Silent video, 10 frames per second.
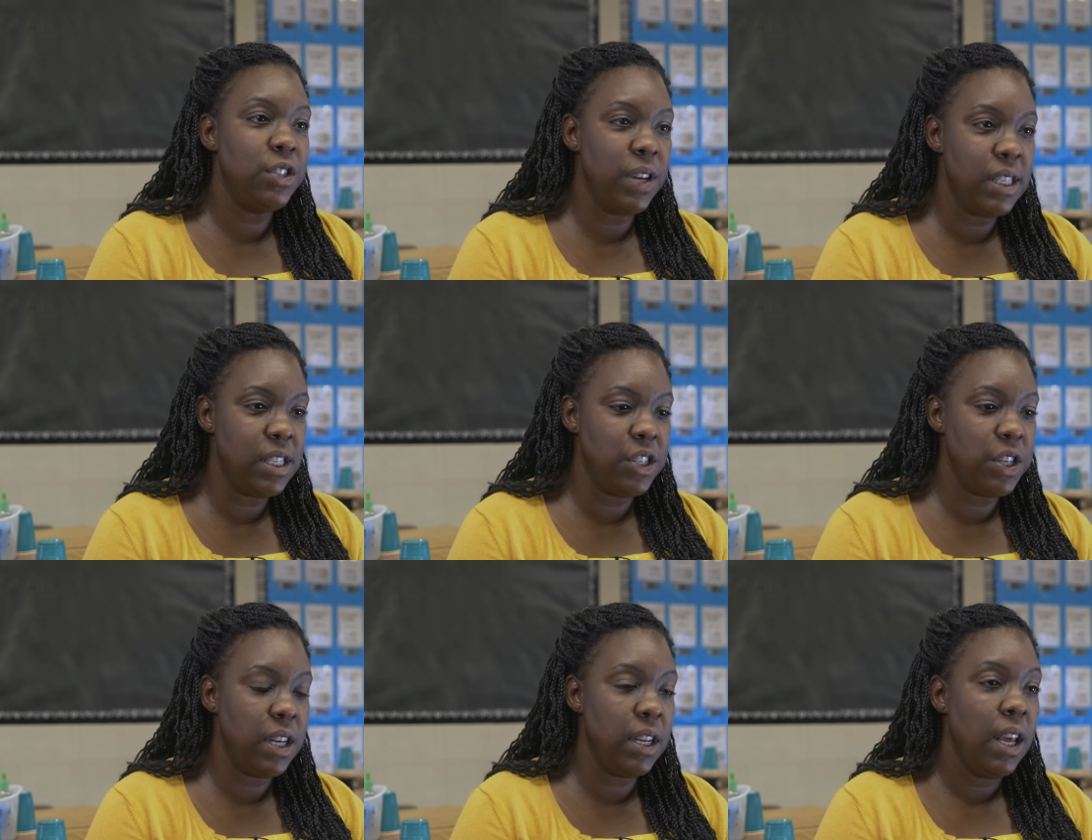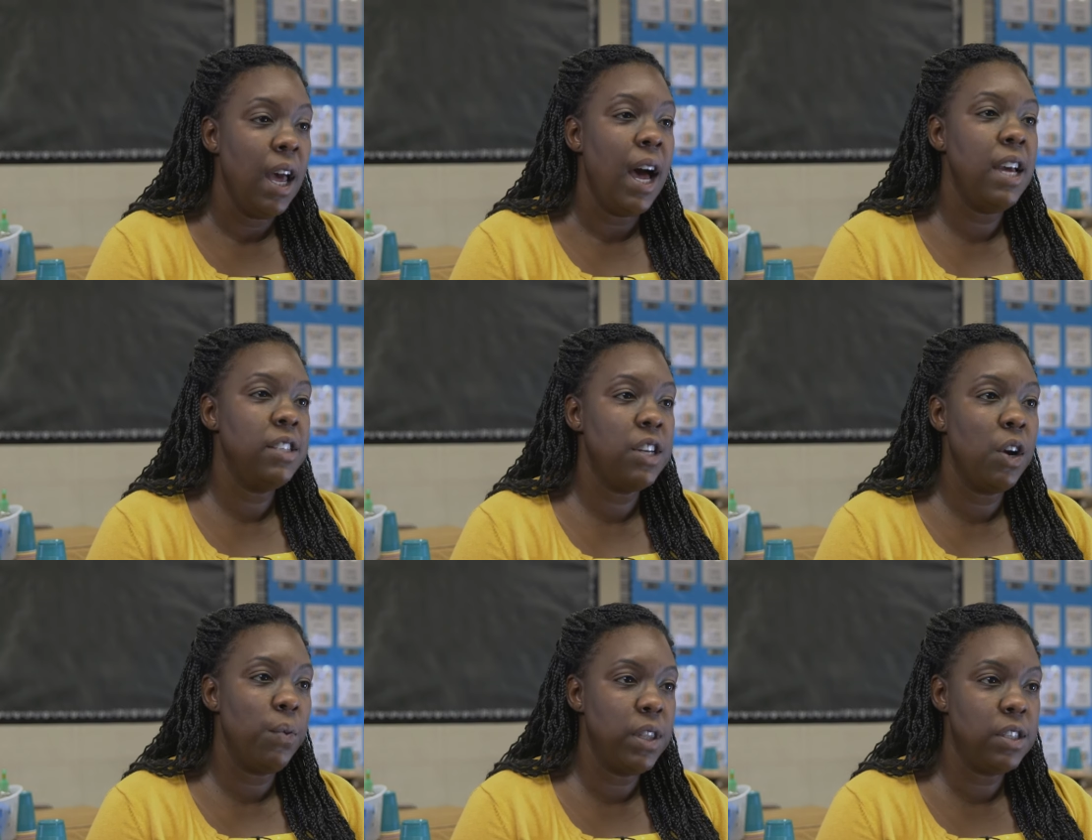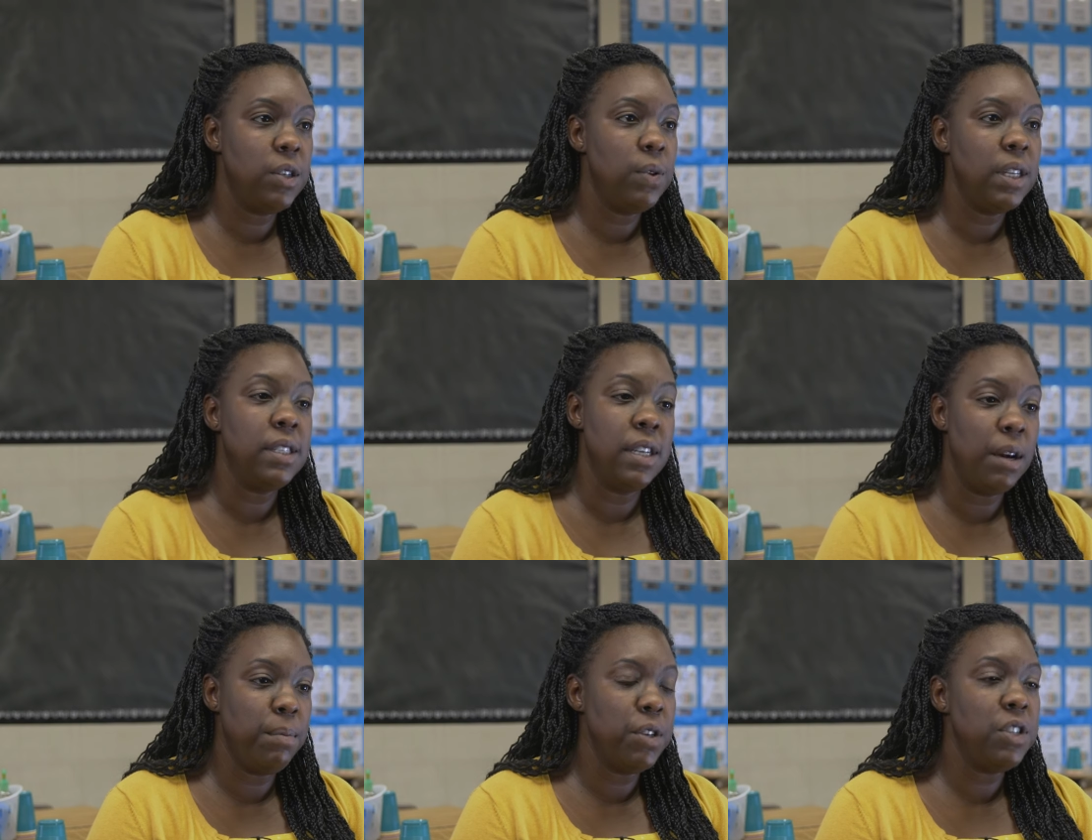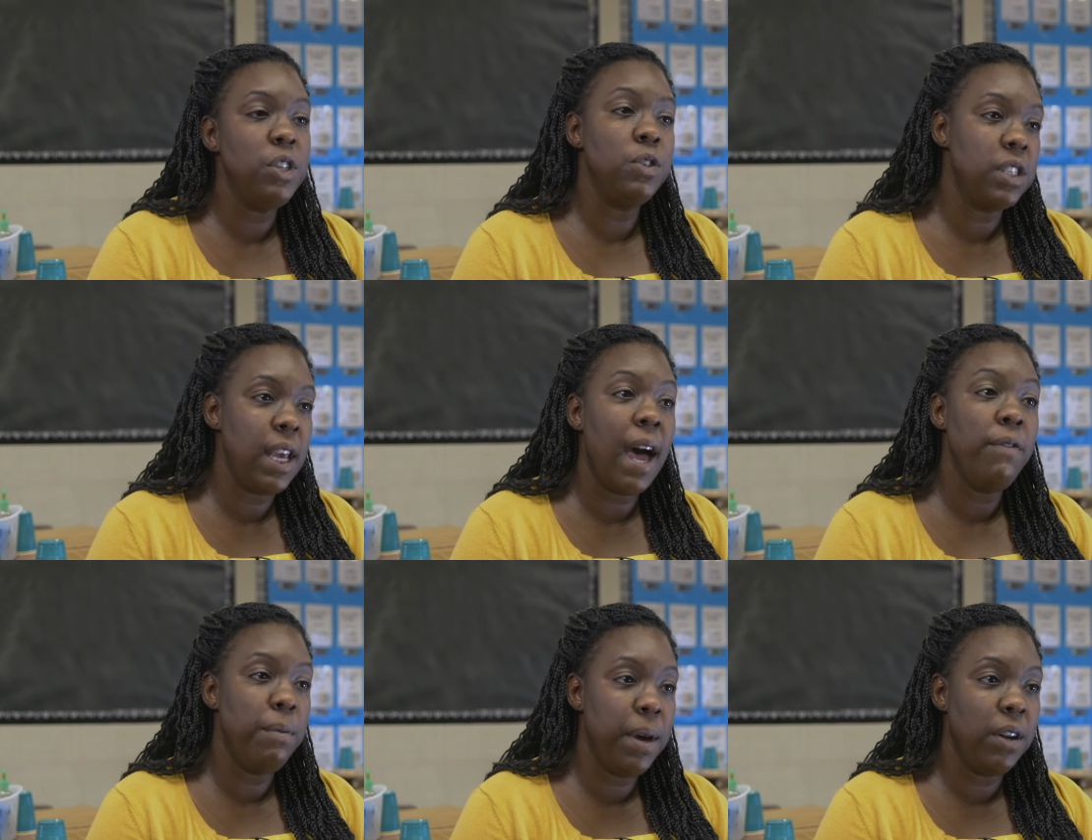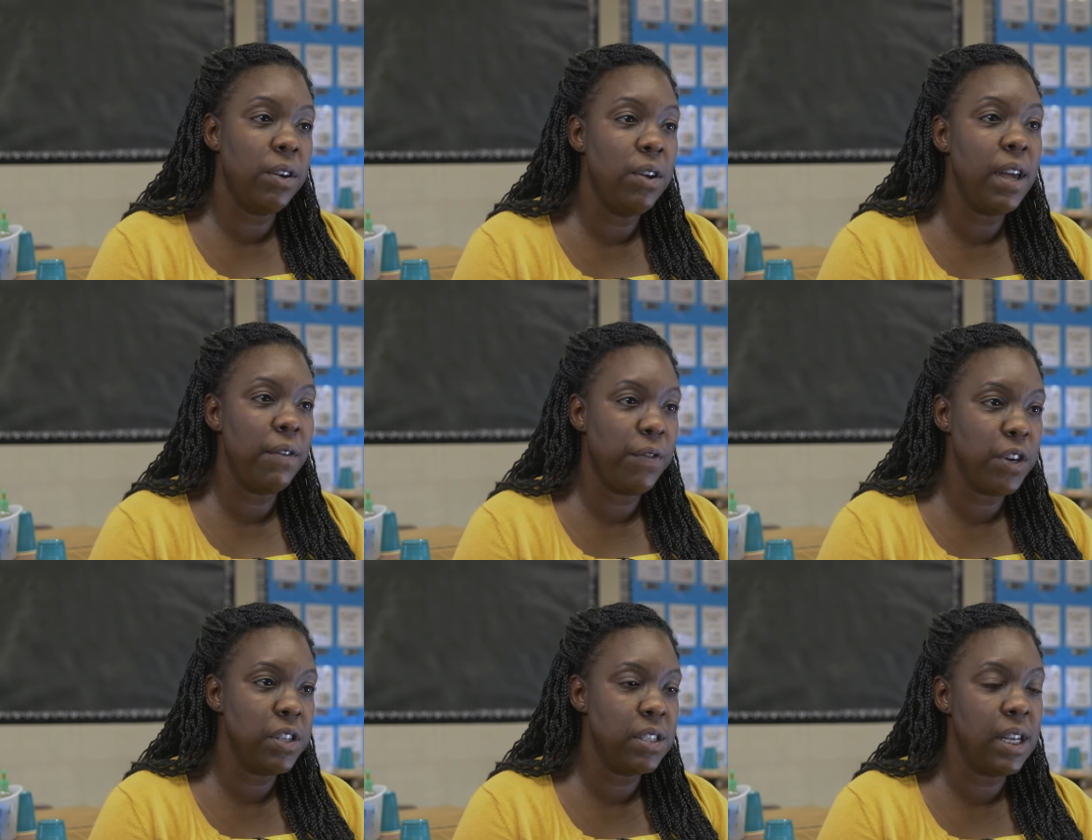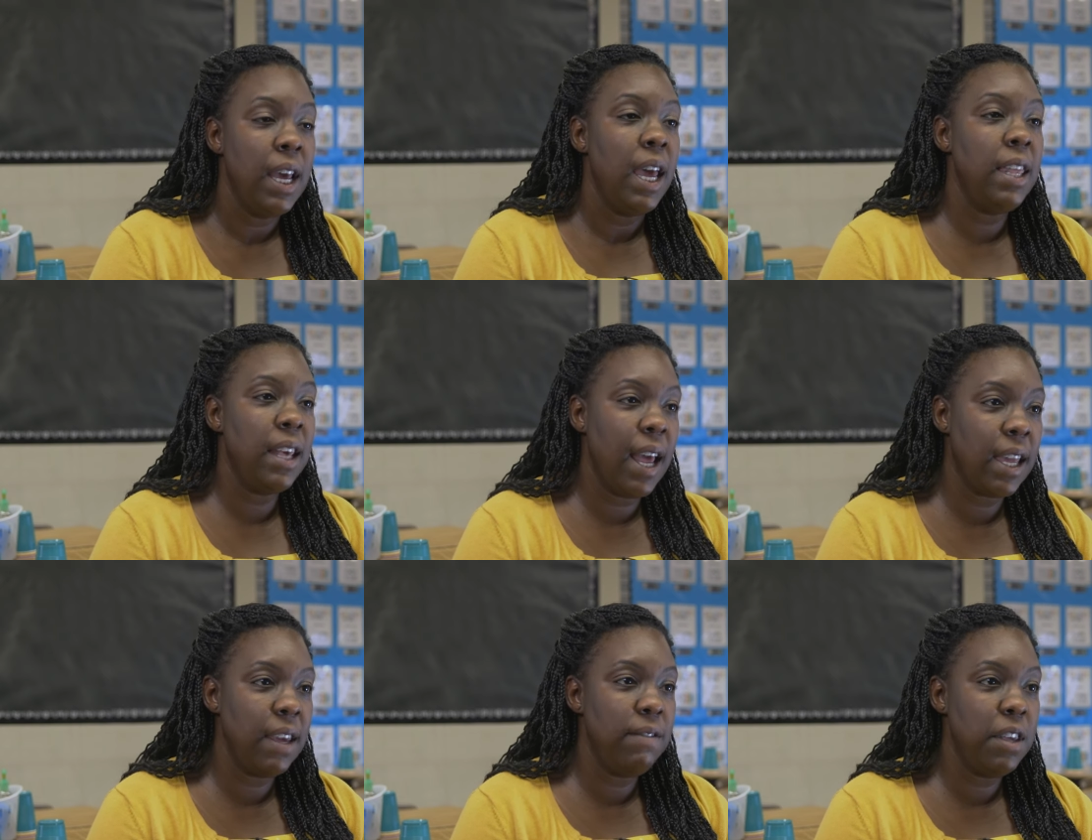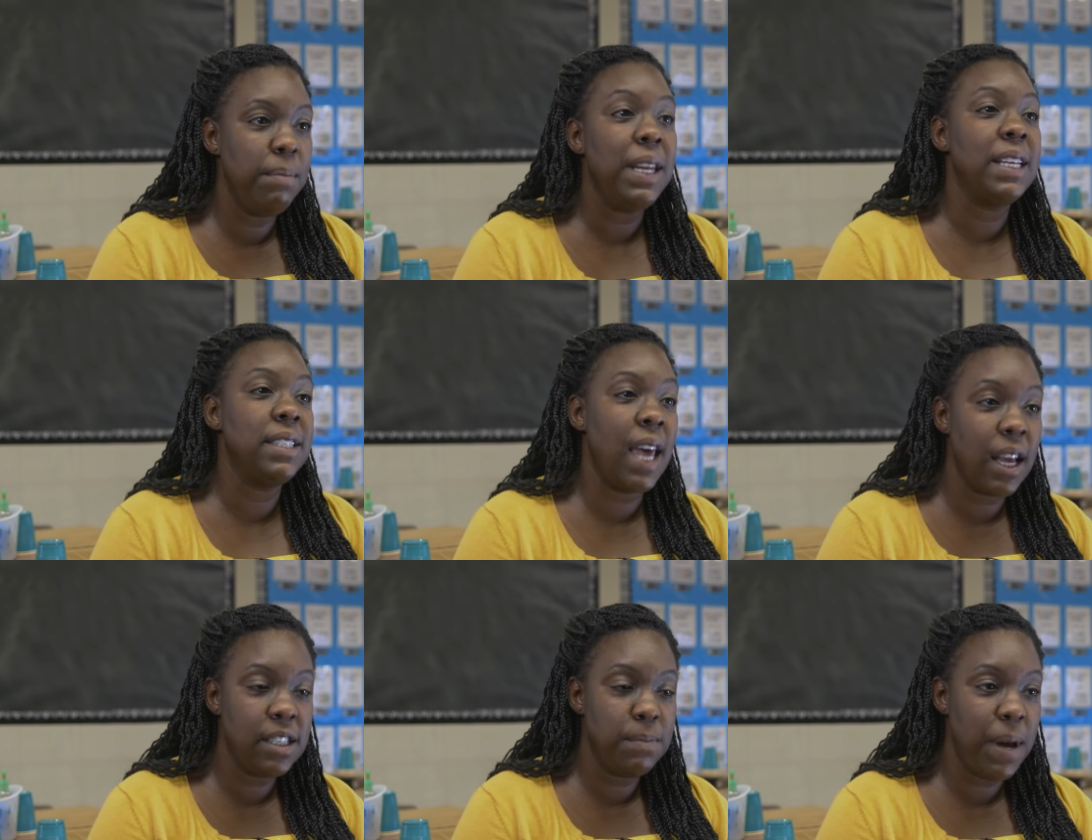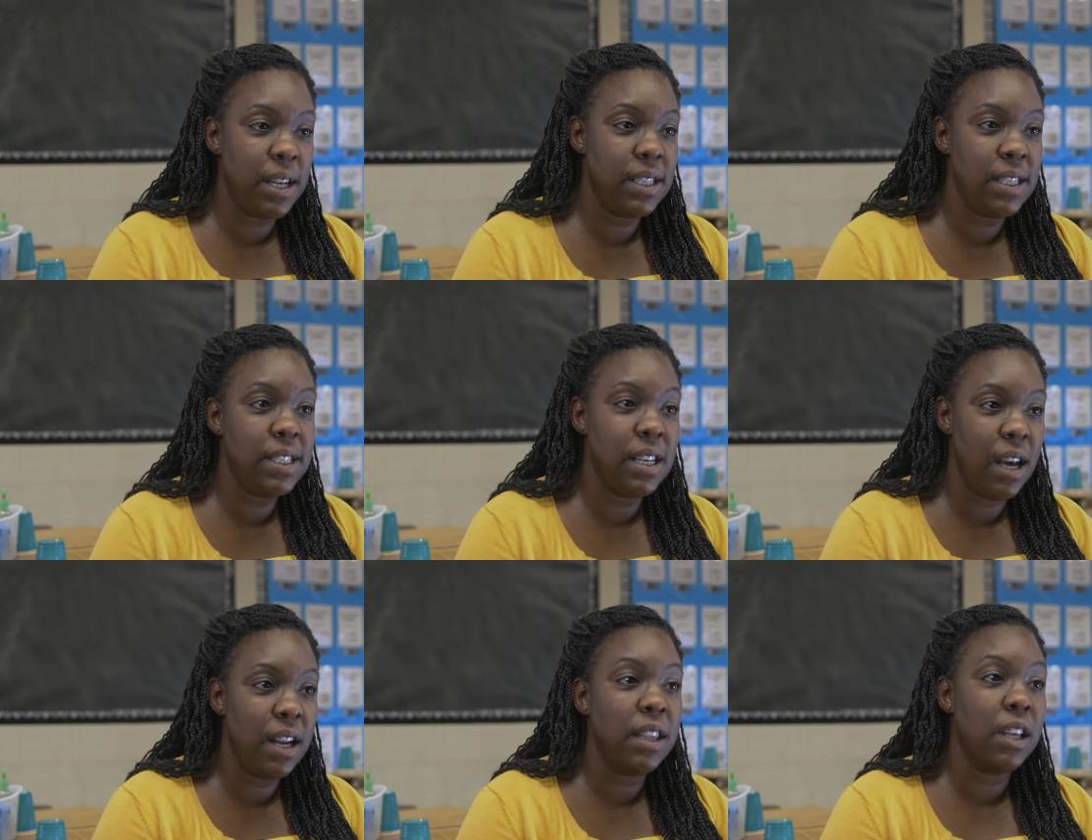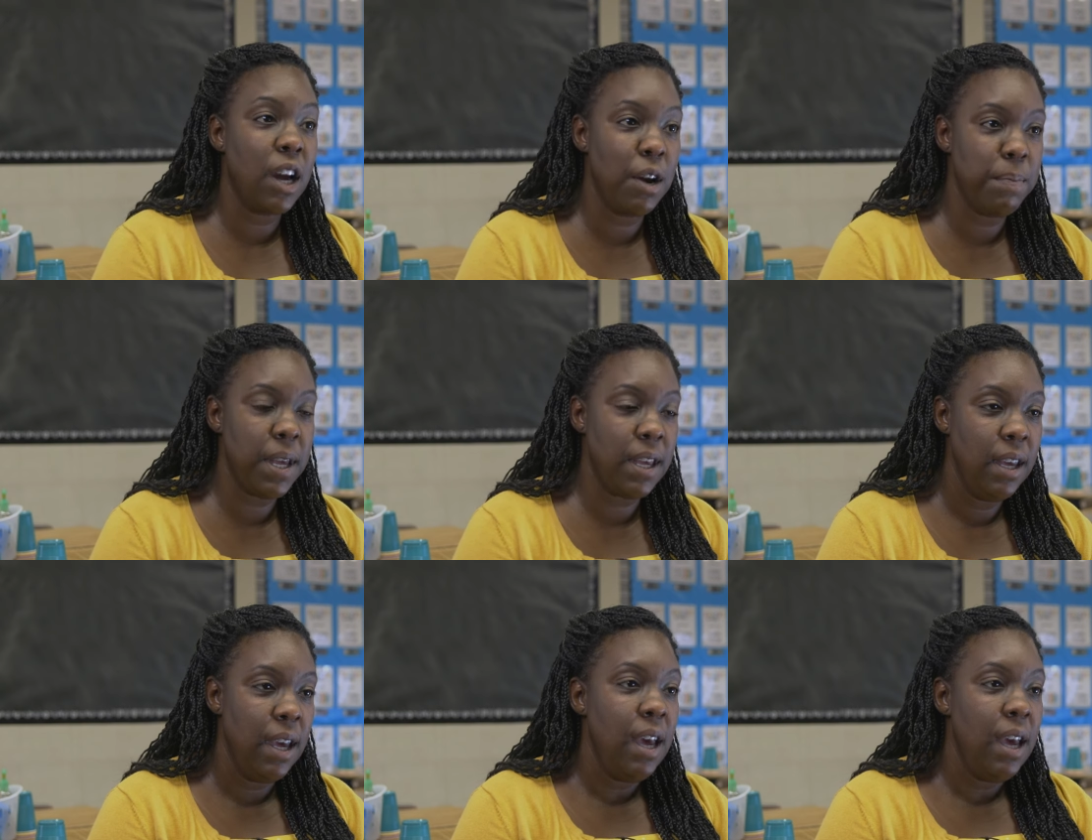transition, I start with students' numbers, usually alphabetical at first, and then I give them an exact spot to sit on at the carpet.